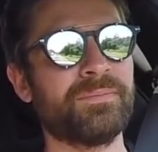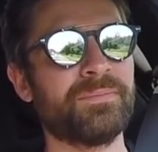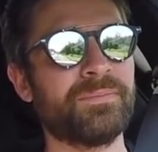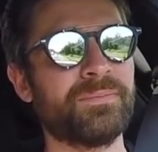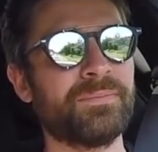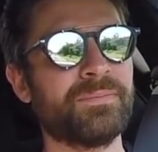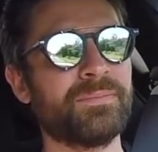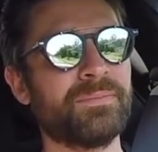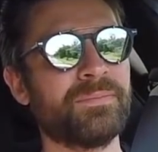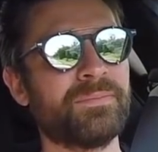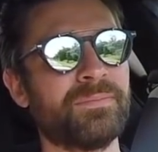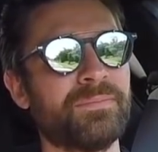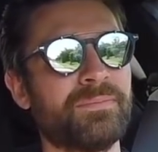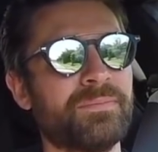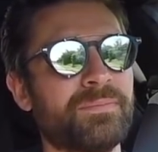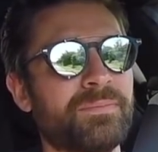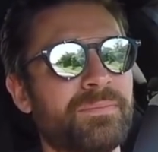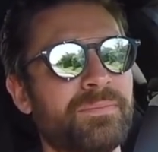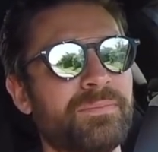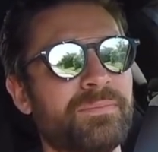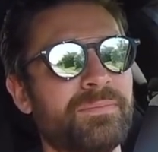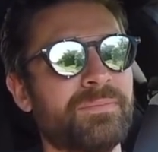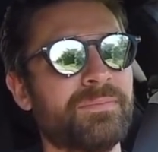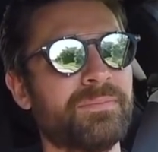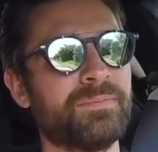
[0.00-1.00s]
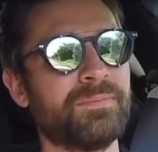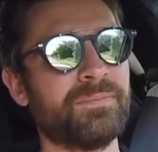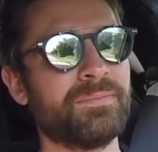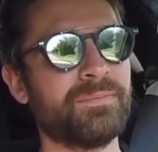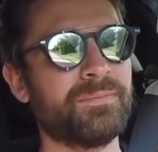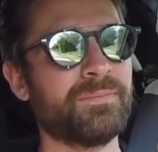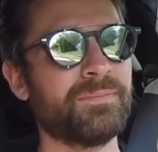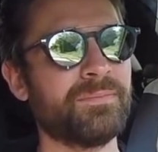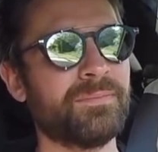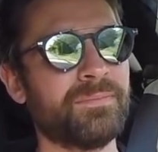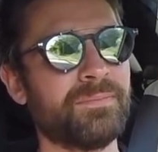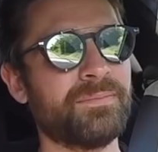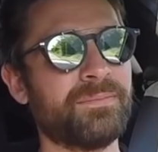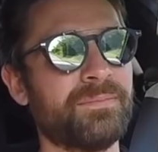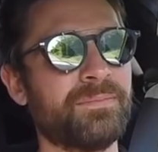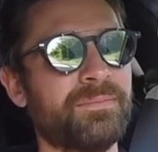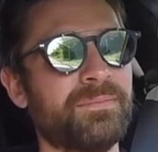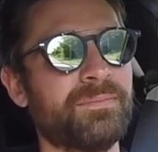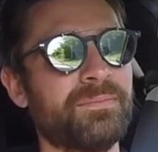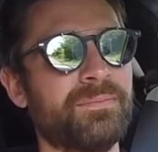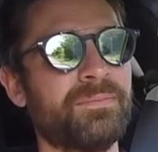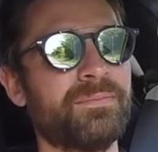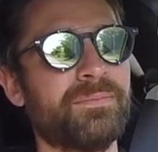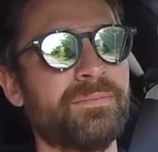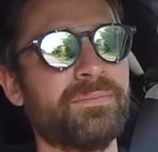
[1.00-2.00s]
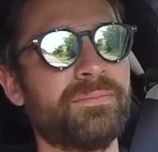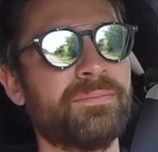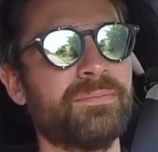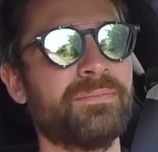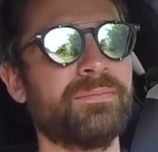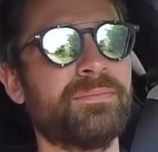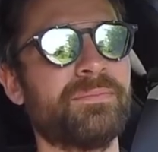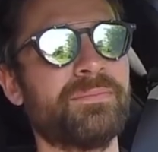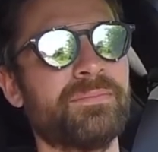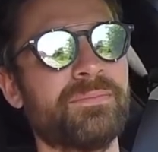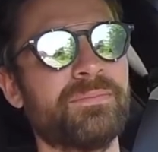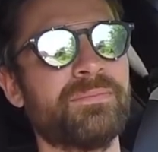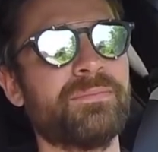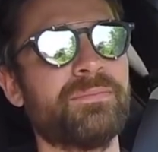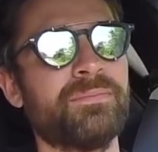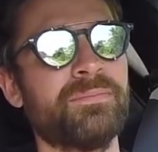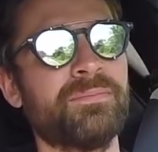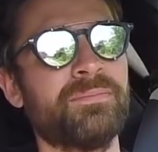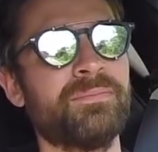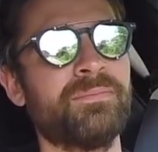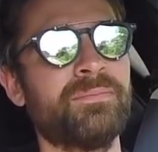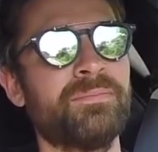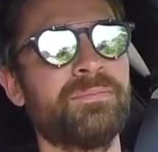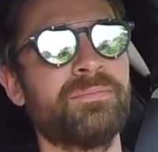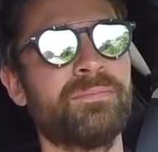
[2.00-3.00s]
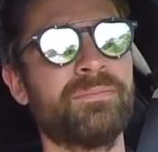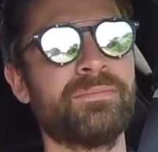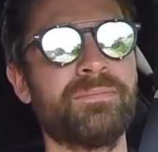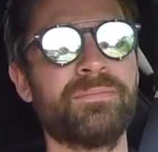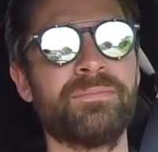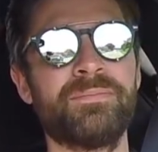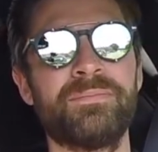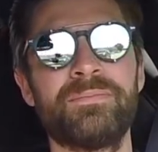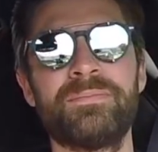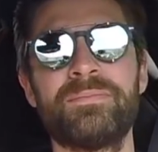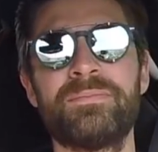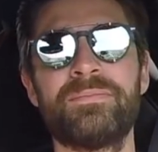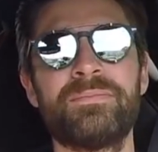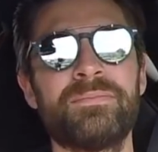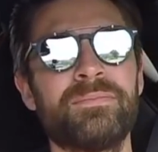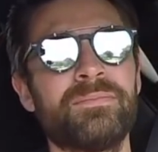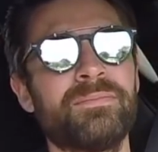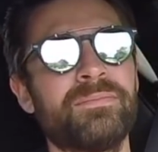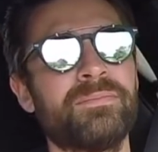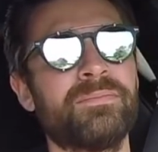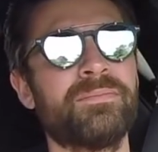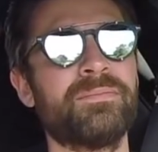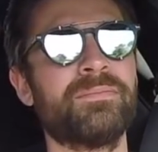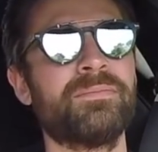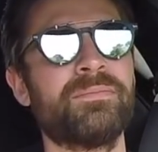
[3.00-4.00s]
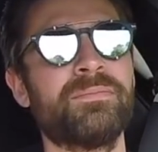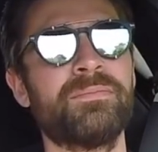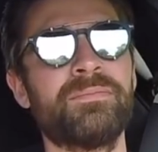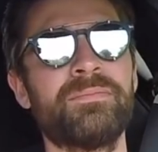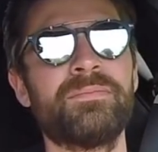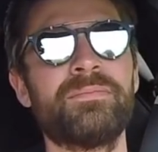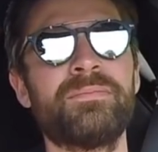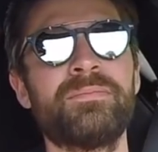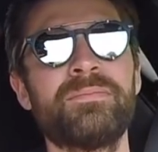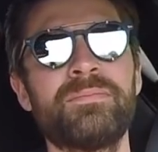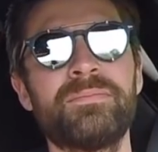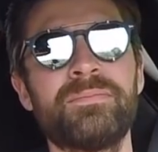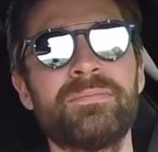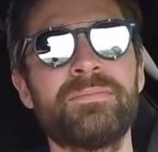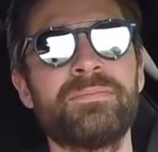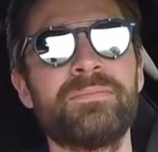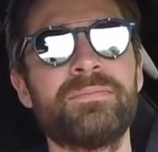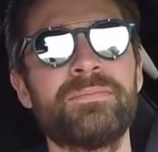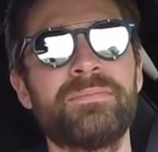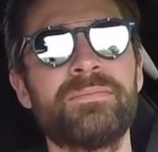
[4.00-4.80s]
(silent)